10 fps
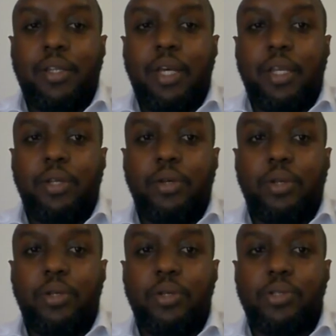then
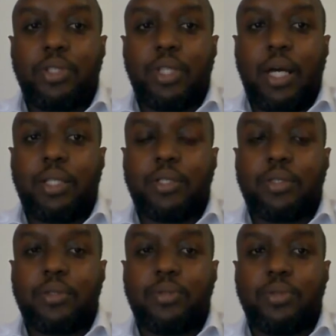you'll use that
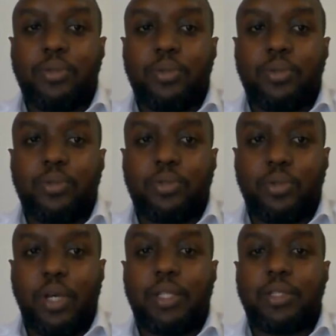to
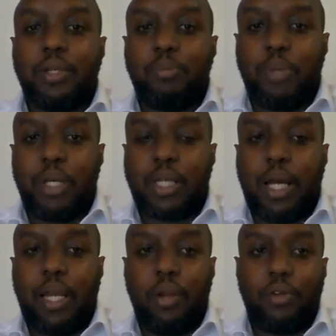get
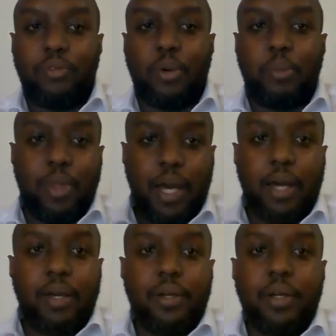basically a loan from
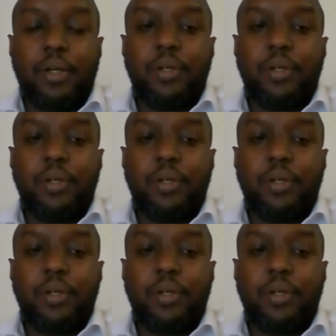there